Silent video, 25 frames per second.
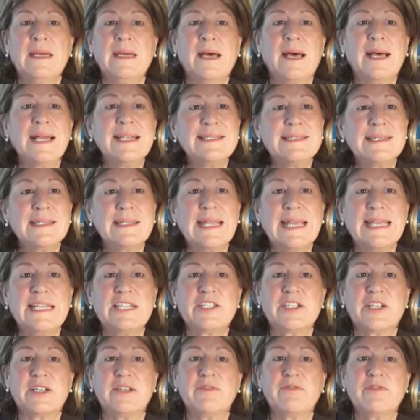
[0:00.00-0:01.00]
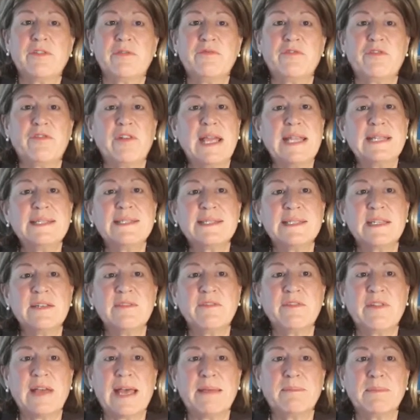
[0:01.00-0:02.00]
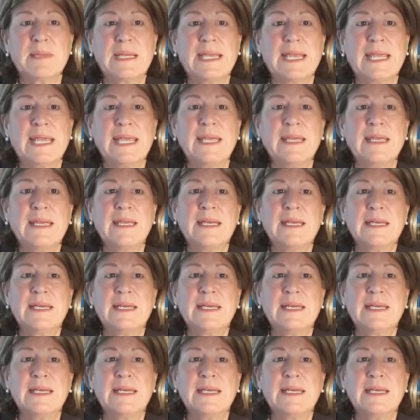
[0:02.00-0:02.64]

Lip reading: isolation from friends and family,